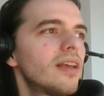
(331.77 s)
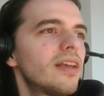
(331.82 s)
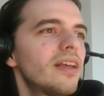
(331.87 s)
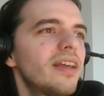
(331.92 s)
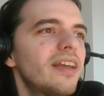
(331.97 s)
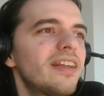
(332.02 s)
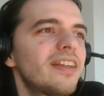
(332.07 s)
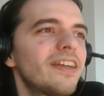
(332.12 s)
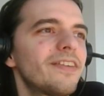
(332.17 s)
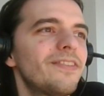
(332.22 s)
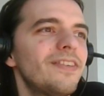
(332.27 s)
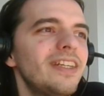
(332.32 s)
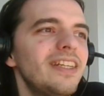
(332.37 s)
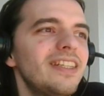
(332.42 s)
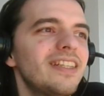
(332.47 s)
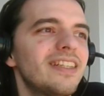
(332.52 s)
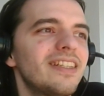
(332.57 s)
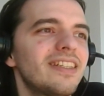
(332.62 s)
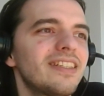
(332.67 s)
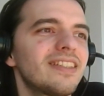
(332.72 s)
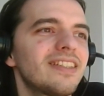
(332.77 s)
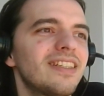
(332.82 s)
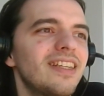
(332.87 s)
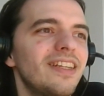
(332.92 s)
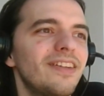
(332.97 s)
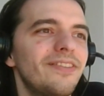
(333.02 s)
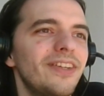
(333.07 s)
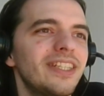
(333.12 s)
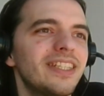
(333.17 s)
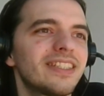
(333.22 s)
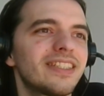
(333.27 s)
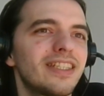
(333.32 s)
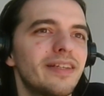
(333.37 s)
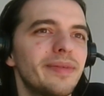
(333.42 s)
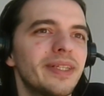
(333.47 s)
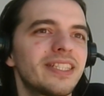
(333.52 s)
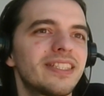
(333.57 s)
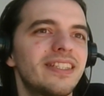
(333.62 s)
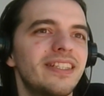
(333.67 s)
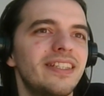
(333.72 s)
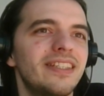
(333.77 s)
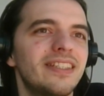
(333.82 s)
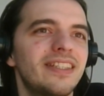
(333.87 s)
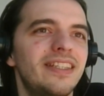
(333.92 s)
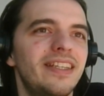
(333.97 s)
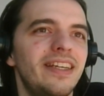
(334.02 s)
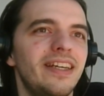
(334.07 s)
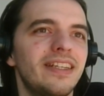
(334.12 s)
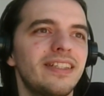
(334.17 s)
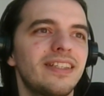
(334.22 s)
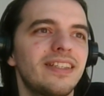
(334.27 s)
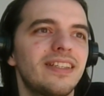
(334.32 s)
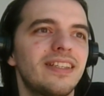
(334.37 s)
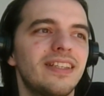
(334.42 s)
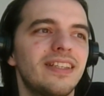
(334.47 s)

And I think to some extent that